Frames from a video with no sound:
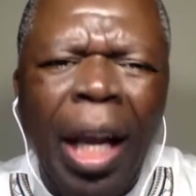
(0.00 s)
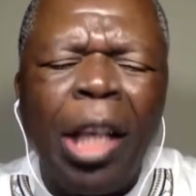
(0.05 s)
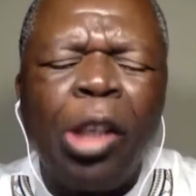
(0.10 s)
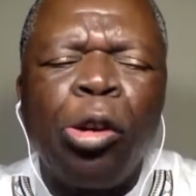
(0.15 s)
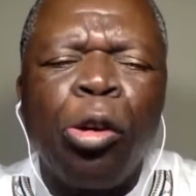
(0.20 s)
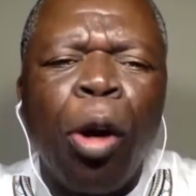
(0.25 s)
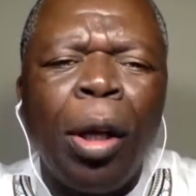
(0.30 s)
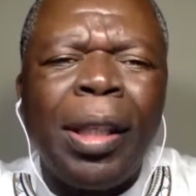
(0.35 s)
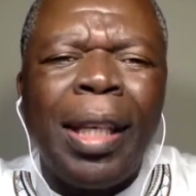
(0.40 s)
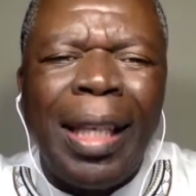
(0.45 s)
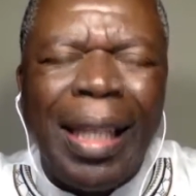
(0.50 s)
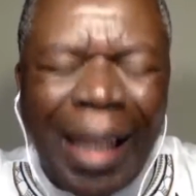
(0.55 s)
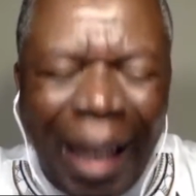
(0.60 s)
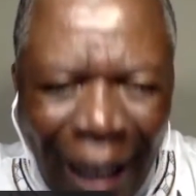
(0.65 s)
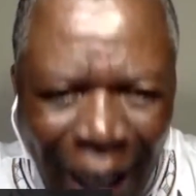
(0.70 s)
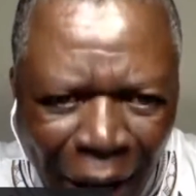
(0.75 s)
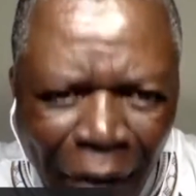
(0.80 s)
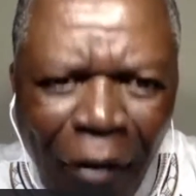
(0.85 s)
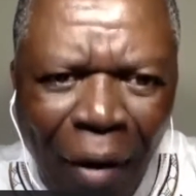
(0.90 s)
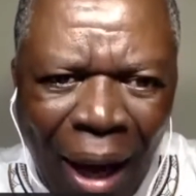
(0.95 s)
It's not
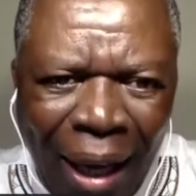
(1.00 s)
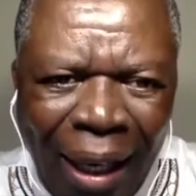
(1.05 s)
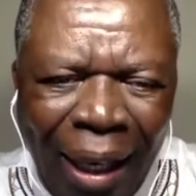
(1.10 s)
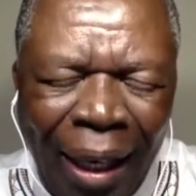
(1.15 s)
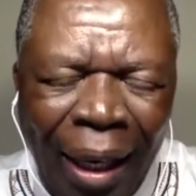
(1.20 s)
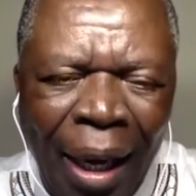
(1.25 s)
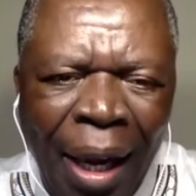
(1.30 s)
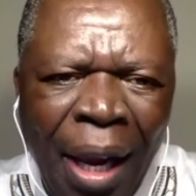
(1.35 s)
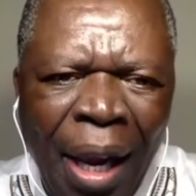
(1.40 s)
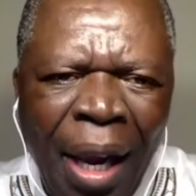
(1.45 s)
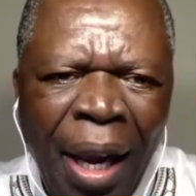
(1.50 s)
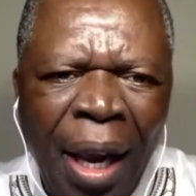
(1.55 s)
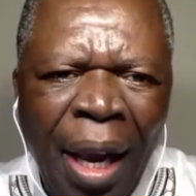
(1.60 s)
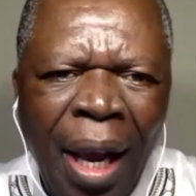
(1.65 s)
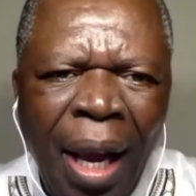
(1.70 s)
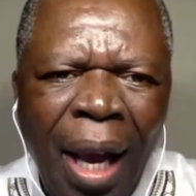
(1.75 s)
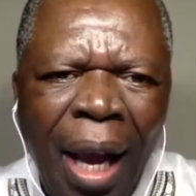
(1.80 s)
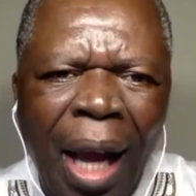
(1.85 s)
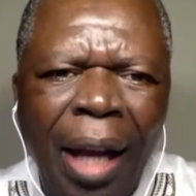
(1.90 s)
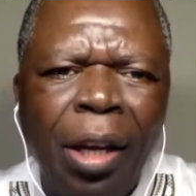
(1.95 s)
delivering,
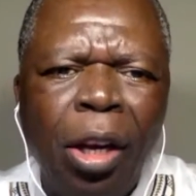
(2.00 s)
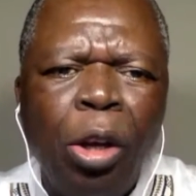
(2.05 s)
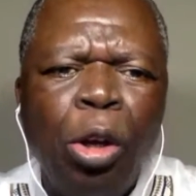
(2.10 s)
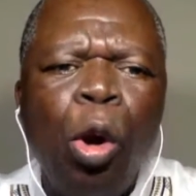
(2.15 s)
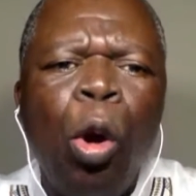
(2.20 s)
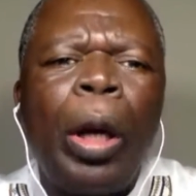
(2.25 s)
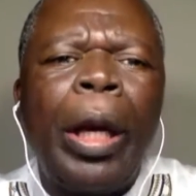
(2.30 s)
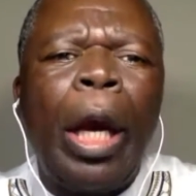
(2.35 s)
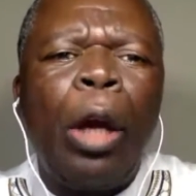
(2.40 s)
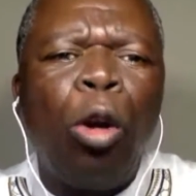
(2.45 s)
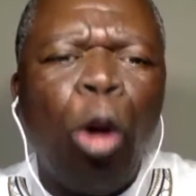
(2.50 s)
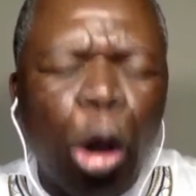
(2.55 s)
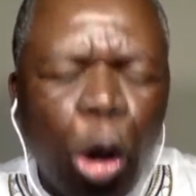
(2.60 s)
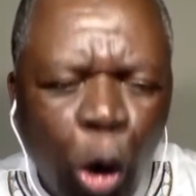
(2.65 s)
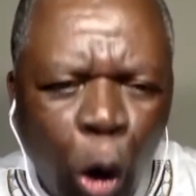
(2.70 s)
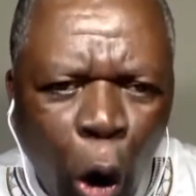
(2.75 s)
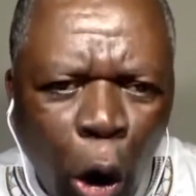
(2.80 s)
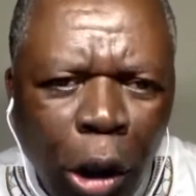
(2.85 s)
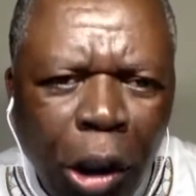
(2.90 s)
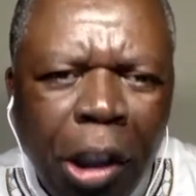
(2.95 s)
and you
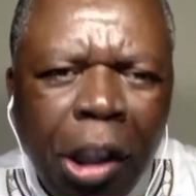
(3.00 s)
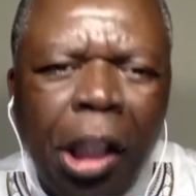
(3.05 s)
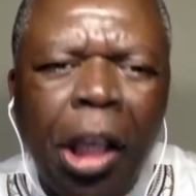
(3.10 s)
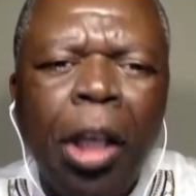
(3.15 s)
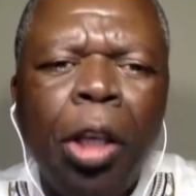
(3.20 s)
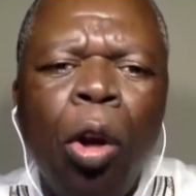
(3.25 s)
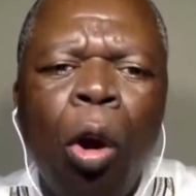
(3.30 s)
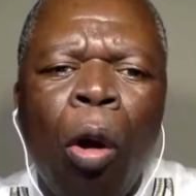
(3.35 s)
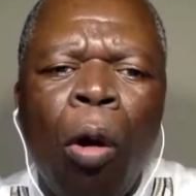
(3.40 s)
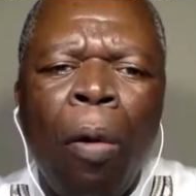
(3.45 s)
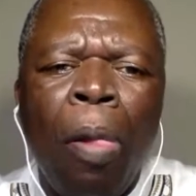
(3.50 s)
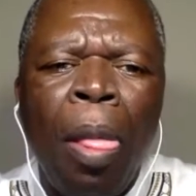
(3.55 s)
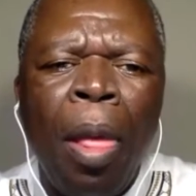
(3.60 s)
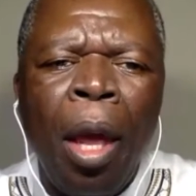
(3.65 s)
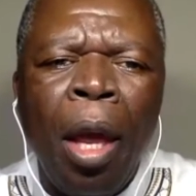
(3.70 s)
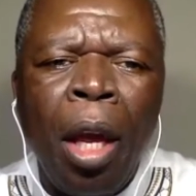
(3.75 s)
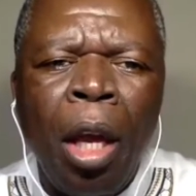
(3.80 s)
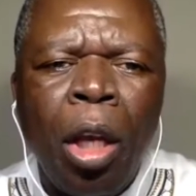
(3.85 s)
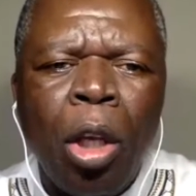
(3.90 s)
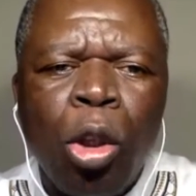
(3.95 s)
cannot continue
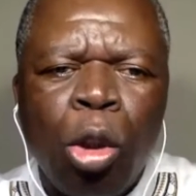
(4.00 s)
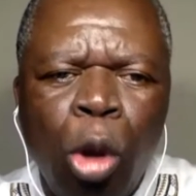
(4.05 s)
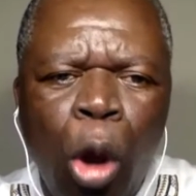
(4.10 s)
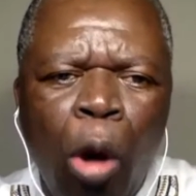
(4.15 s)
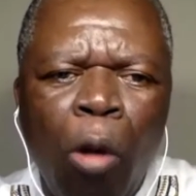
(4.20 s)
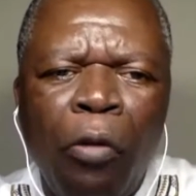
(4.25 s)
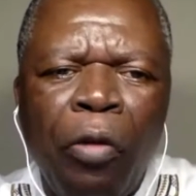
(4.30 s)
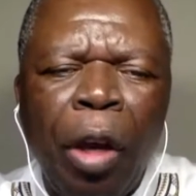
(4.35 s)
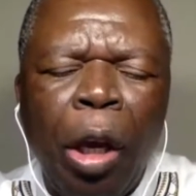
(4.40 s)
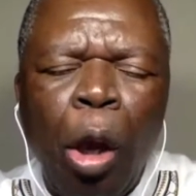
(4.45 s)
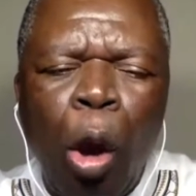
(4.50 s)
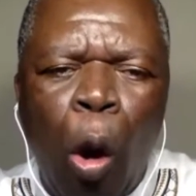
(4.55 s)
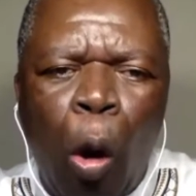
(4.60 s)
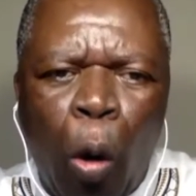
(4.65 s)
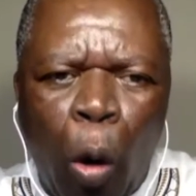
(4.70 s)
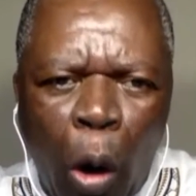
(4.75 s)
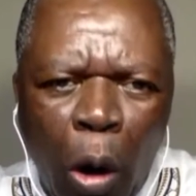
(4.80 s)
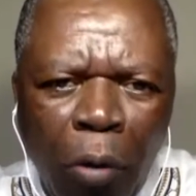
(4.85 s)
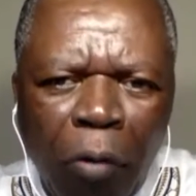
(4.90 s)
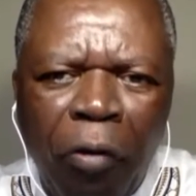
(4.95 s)
solving your
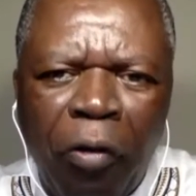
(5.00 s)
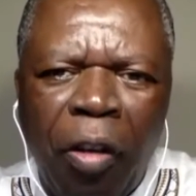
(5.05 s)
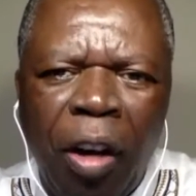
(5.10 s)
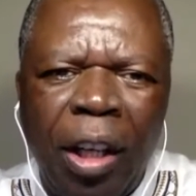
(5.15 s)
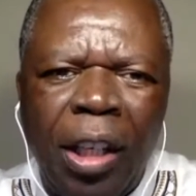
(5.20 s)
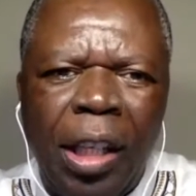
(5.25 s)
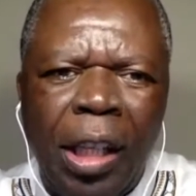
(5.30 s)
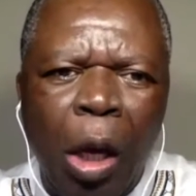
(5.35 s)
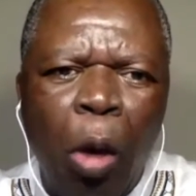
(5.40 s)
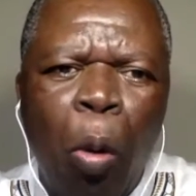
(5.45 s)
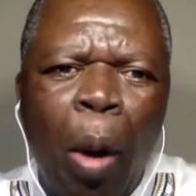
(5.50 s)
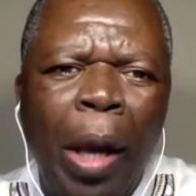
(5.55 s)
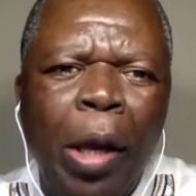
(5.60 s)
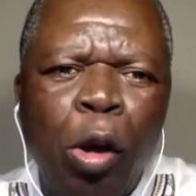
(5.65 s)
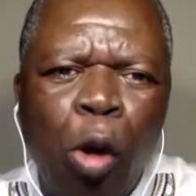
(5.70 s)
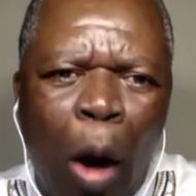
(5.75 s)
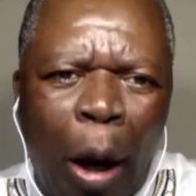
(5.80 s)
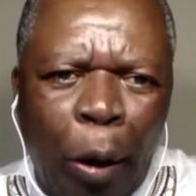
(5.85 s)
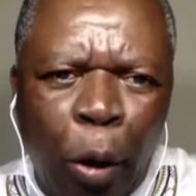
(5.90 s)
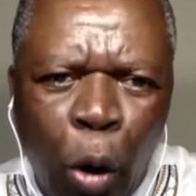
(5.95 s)
conflict the way
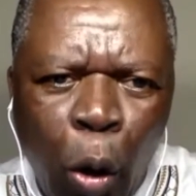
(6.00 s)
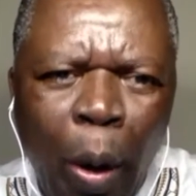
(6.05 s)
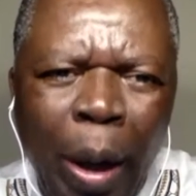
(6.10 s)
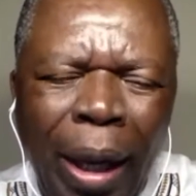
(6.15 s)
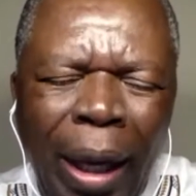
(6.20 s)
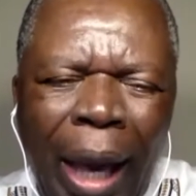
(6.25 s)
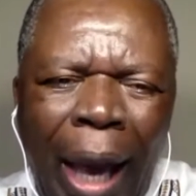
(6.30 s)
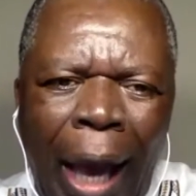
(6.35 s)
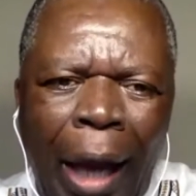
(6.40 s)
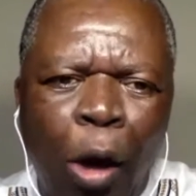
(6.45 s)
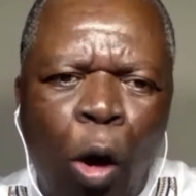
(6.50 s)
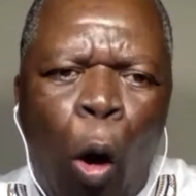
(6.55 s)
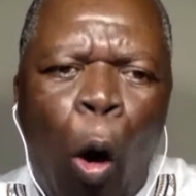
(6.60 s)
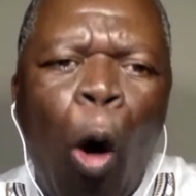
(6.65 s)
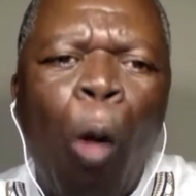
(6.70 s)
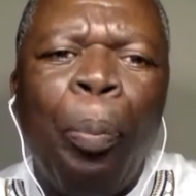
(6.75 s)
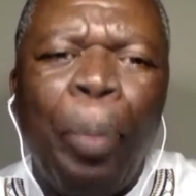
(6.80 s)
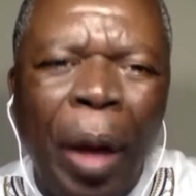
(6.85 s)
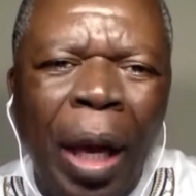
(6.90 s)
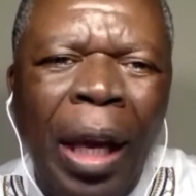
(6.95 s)
you are doing and
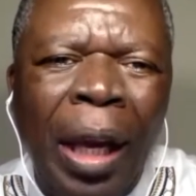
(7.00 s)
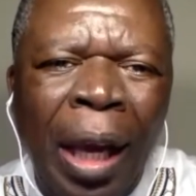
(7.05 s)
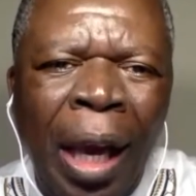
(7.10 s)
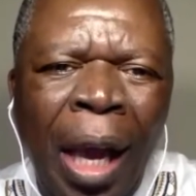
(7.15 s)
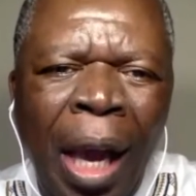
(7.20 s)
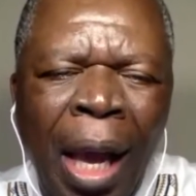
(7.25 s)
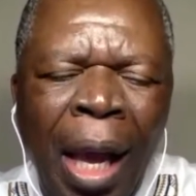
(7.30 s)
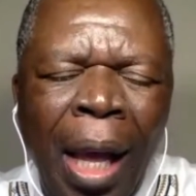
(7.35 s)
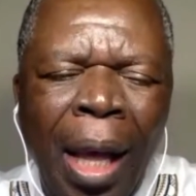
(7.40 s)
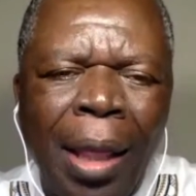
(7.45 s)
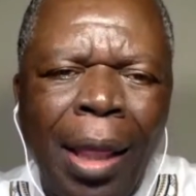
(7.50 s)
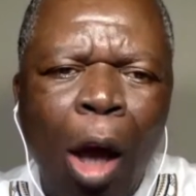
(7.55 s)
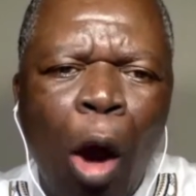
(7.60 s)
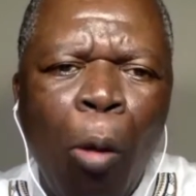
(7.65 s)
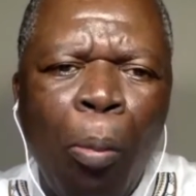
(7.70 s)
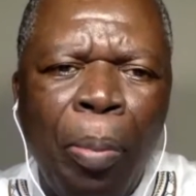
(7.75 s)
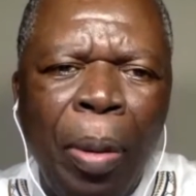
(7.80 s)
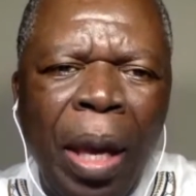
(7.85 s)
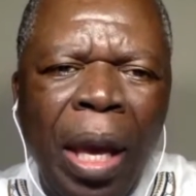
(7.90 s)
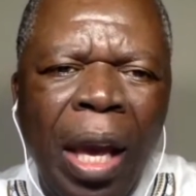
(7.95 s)
hoping
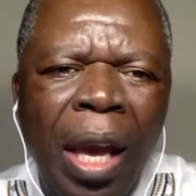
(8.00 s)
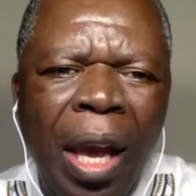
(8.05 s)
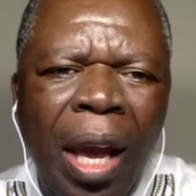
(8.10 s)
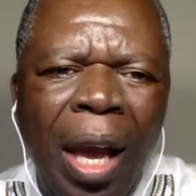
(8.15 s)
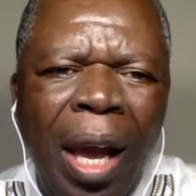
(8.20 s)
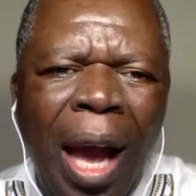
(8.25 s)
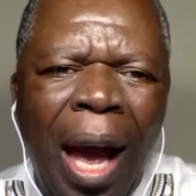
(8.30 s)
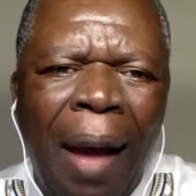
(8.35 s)
there'll be